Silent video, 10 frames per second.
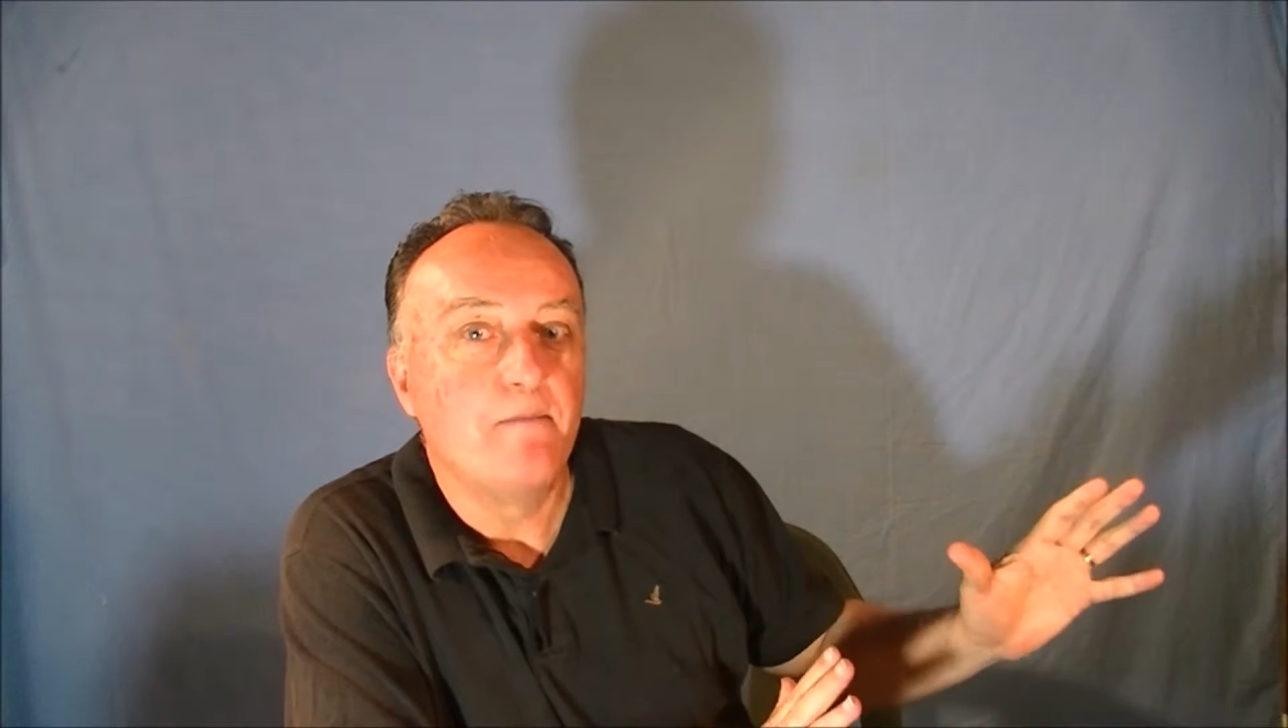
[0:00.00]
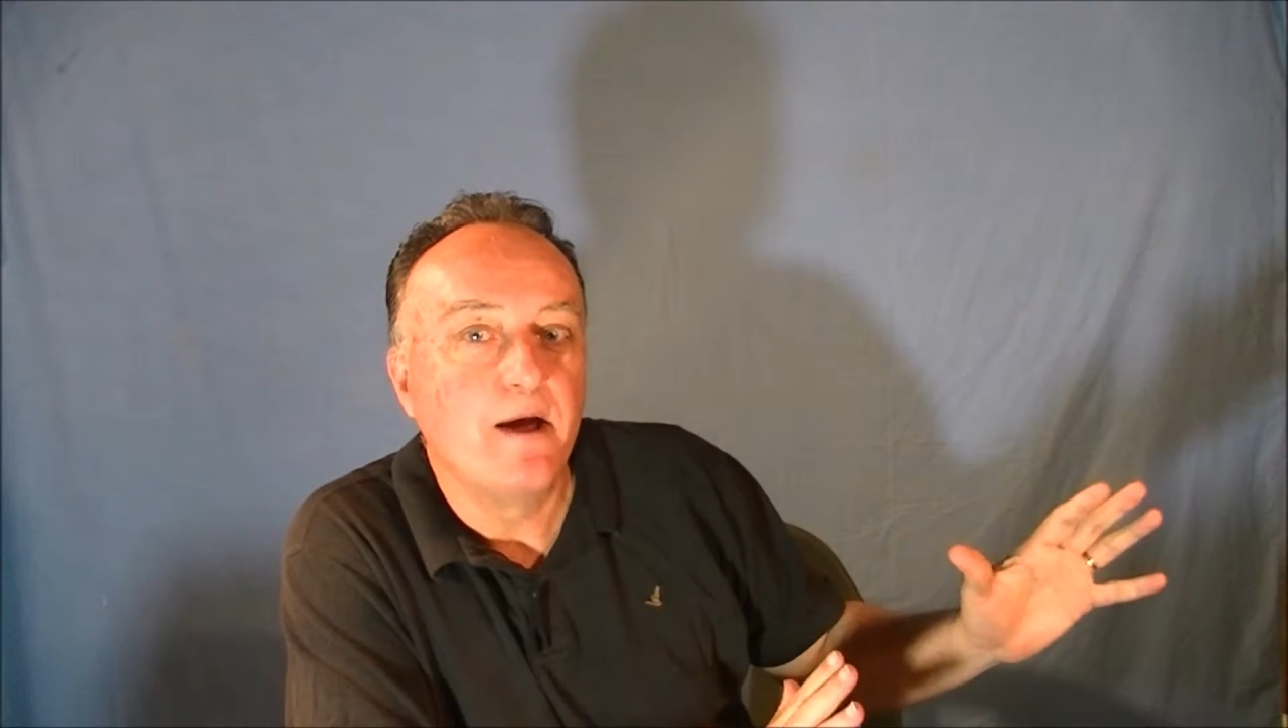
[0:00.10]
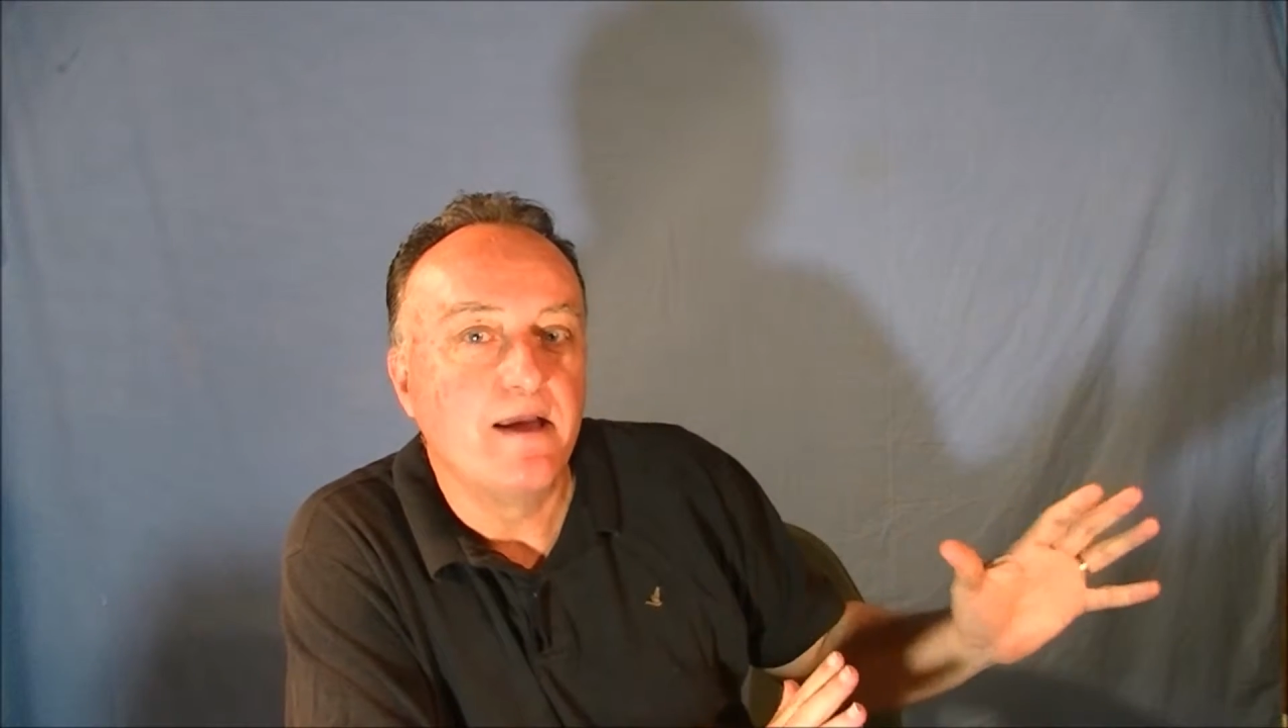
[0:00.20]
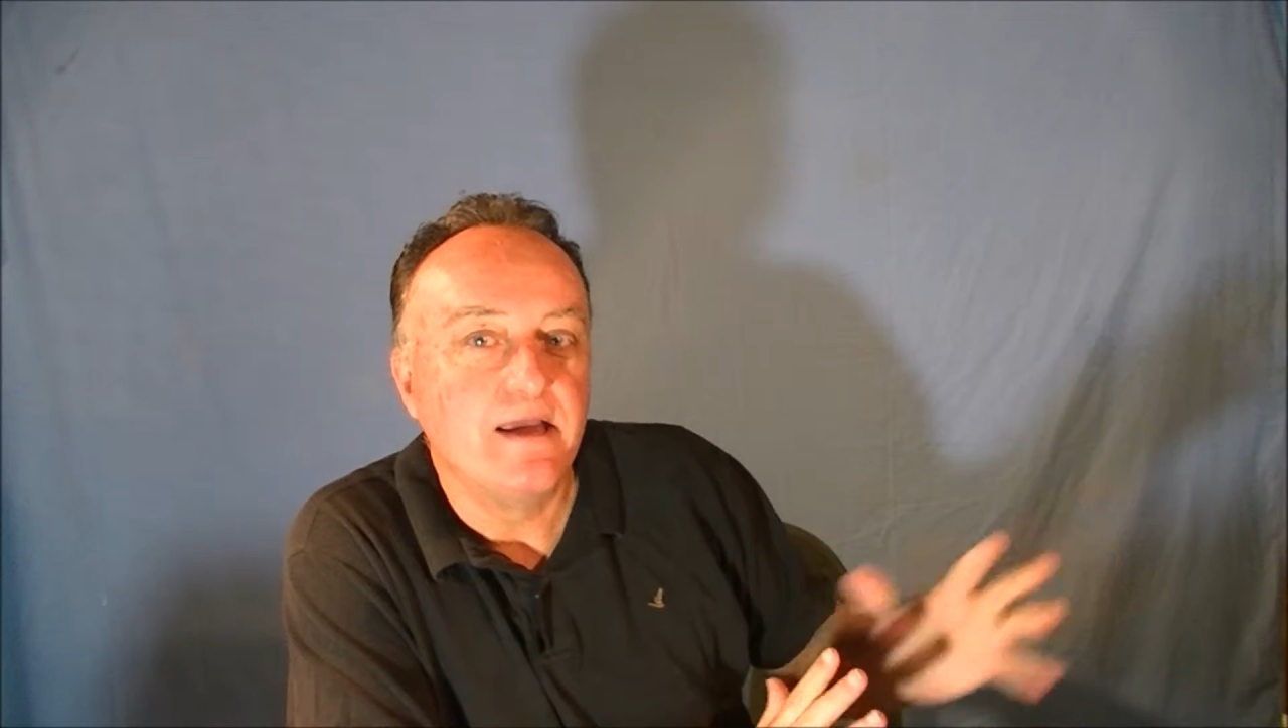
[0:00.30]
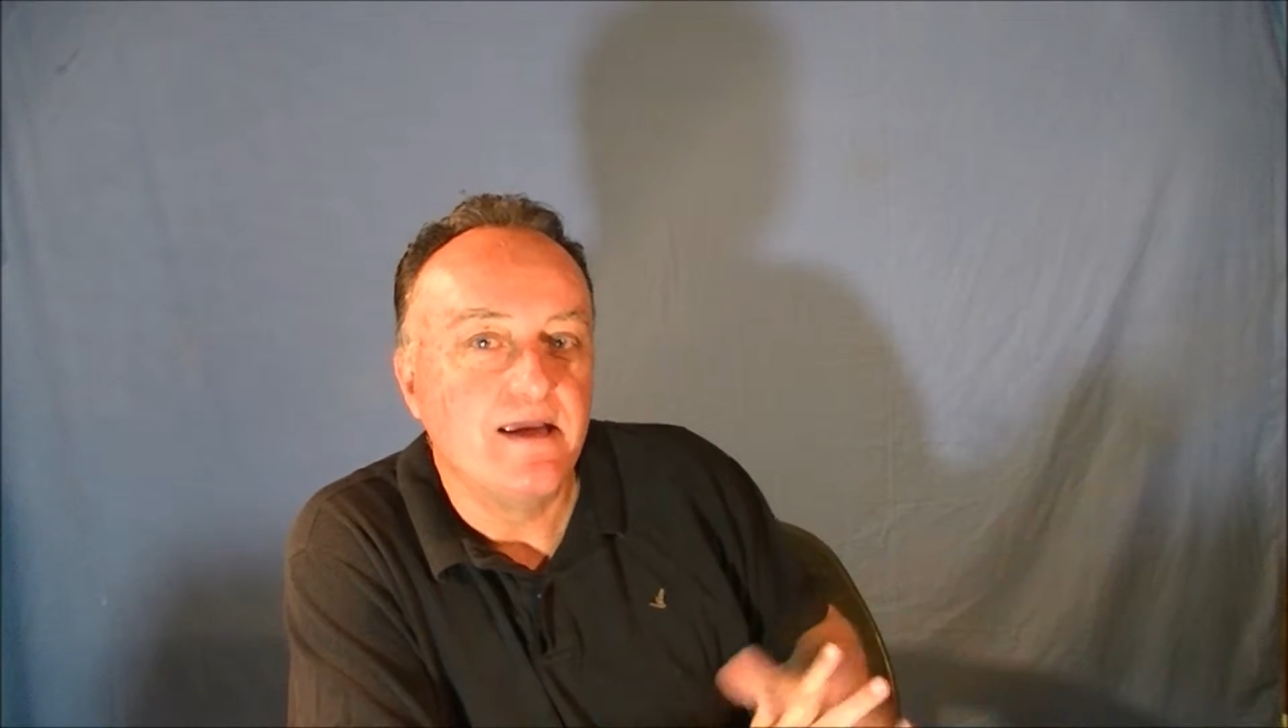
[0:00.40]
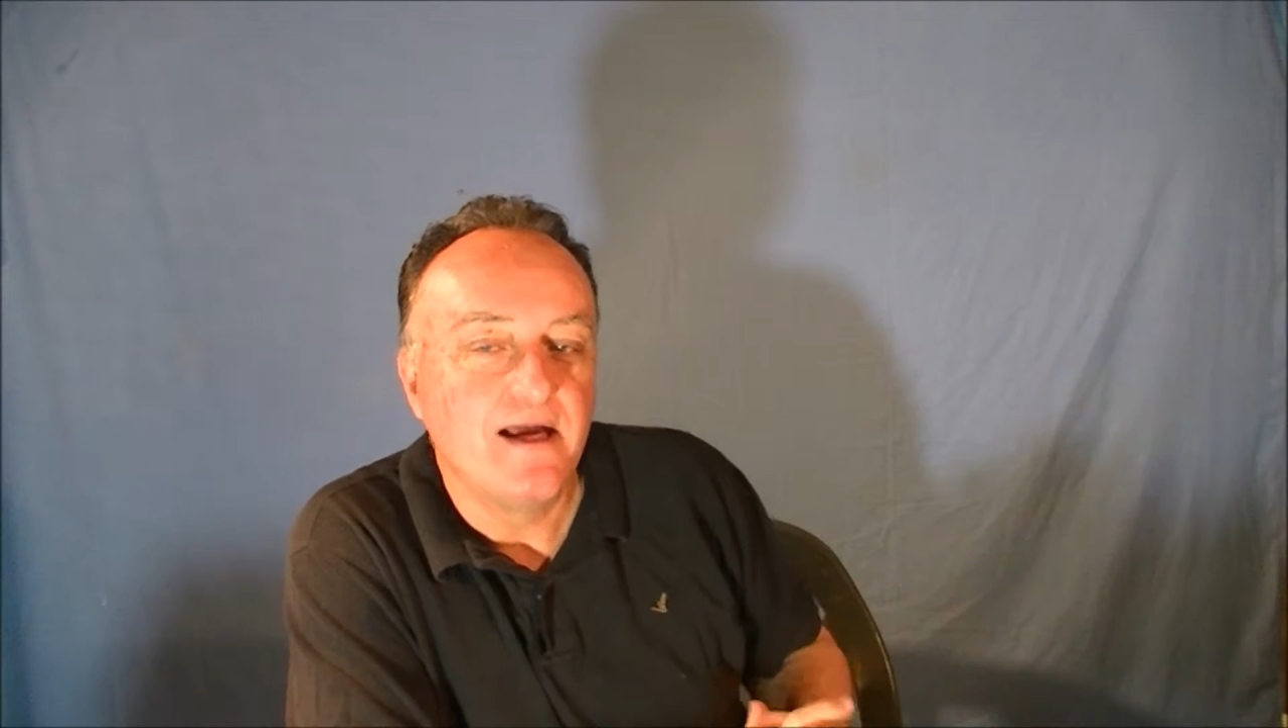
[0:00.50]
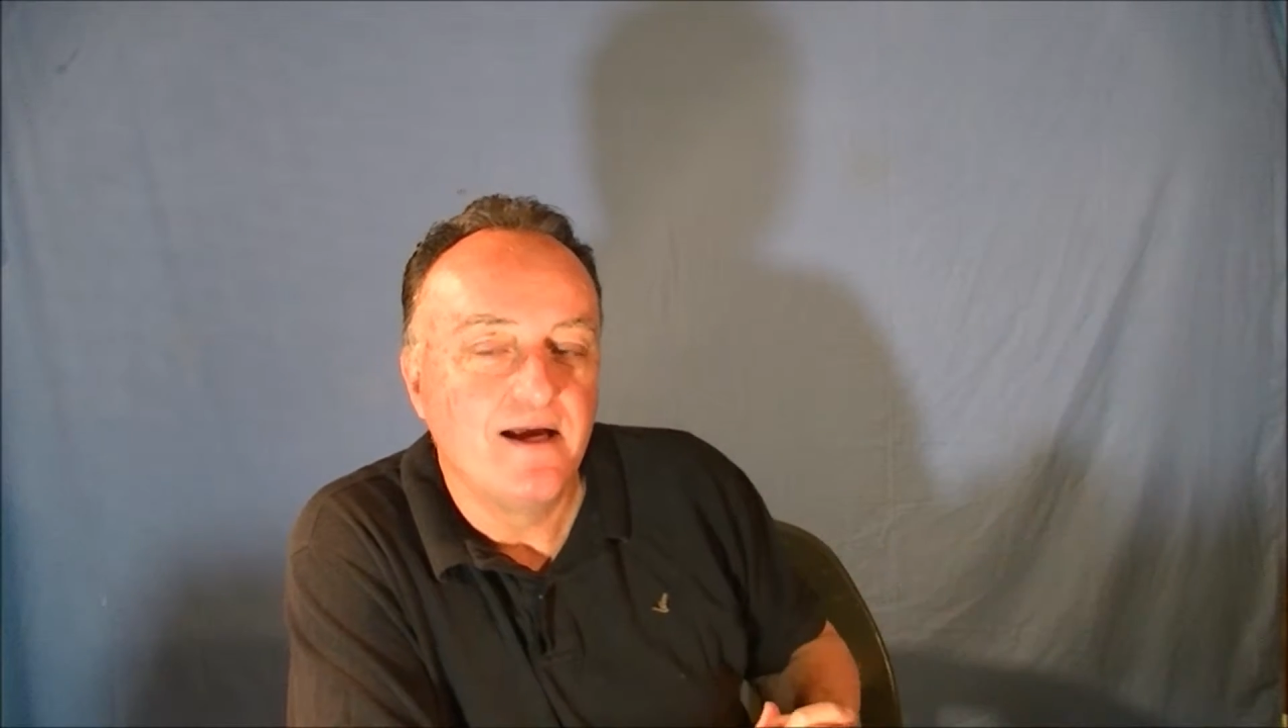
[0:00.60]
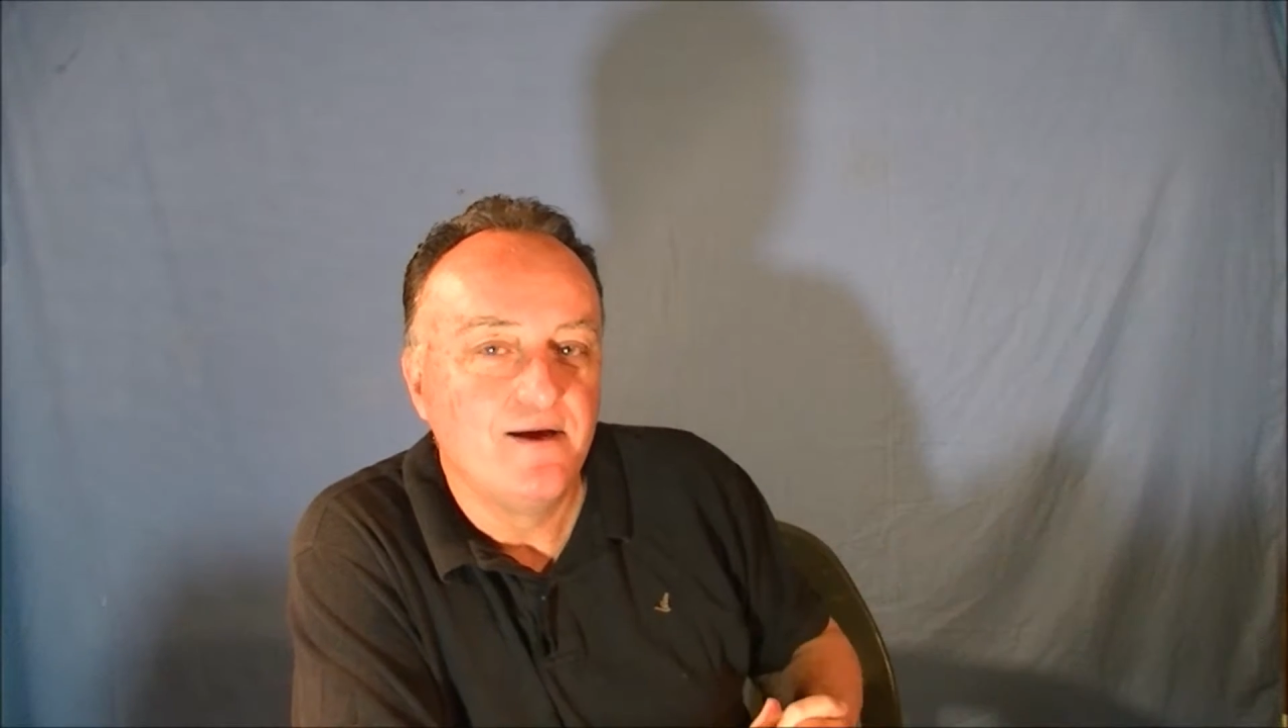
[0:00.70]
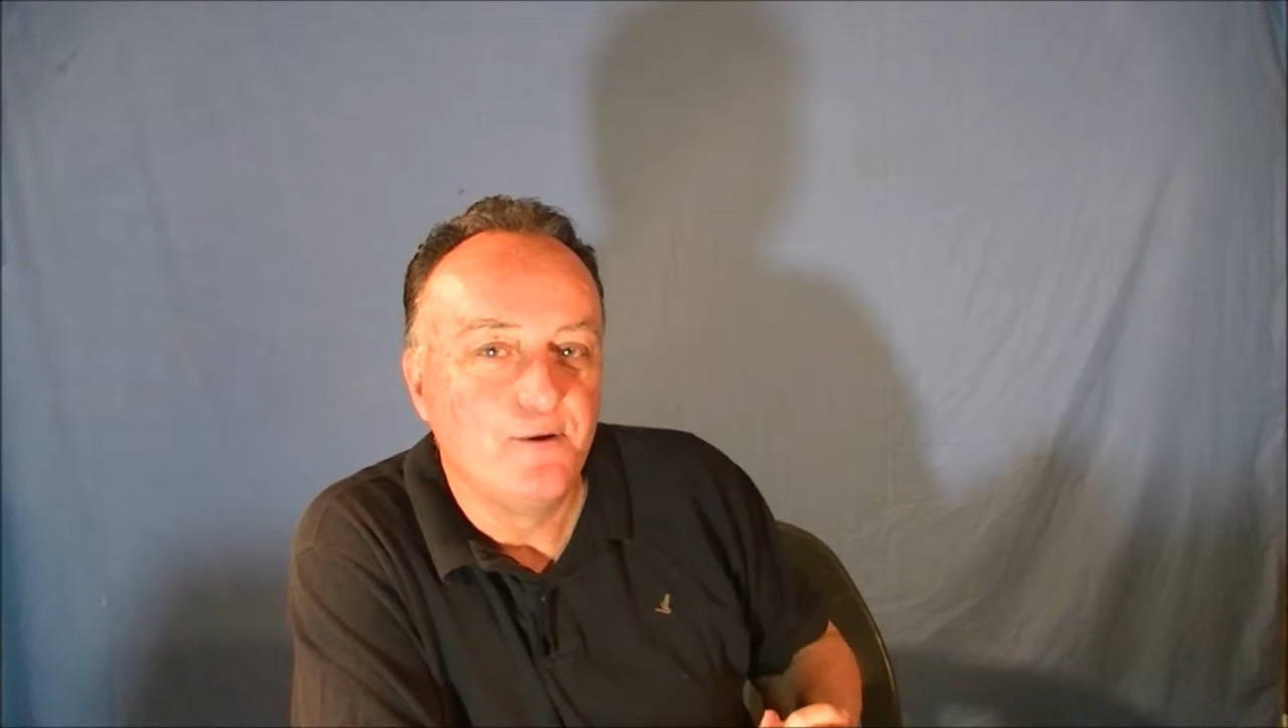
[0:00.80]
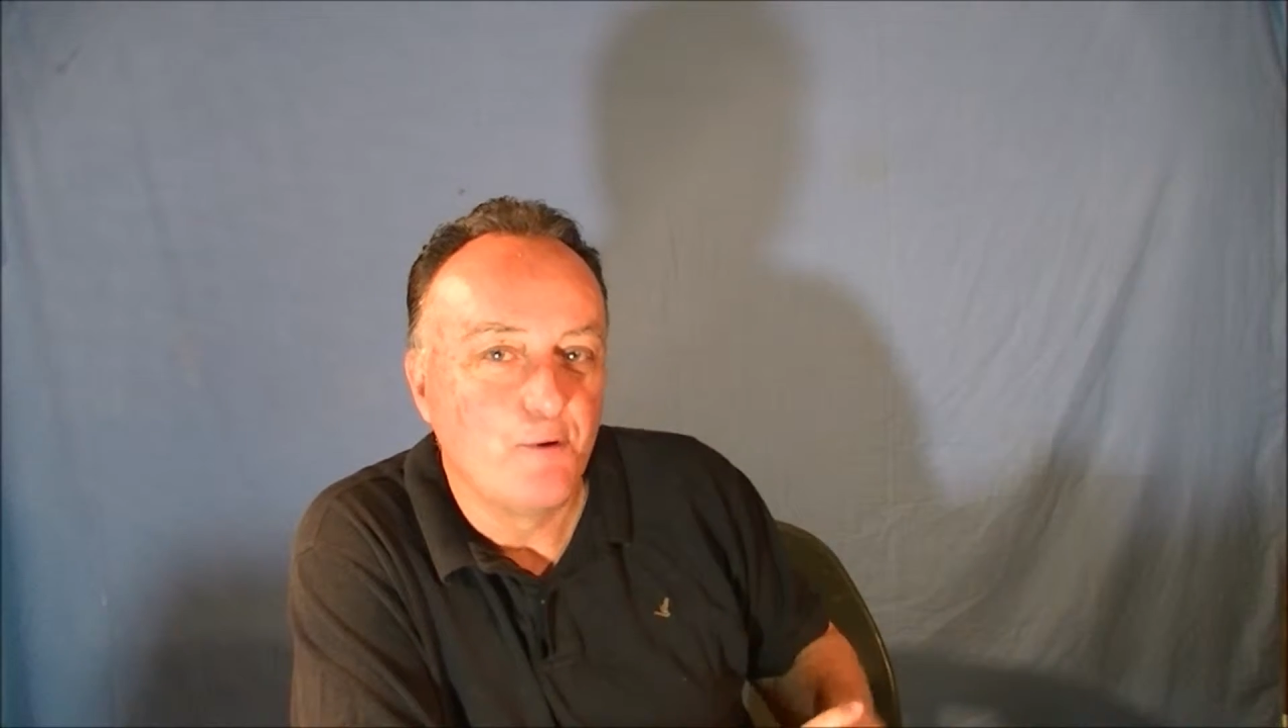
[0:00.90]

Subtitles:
I here?